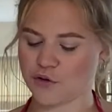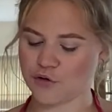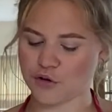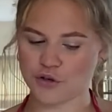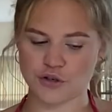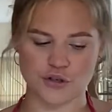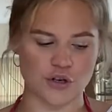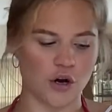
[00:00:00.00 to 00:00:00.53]

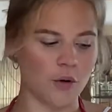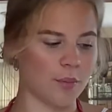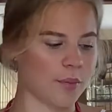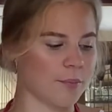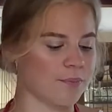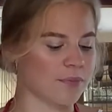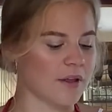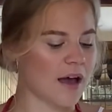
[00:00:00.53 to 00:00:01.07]
crushed up,
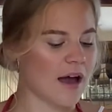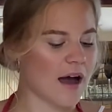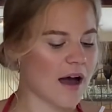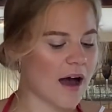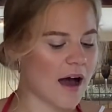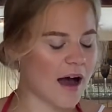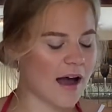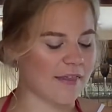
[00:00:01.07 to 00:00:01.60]

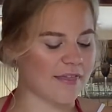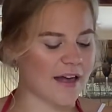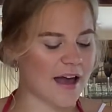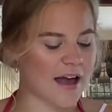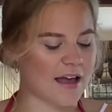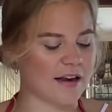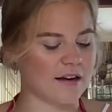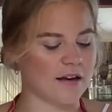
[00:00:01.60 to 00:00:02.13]
and
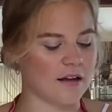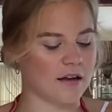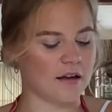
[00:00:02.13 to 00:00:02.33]
then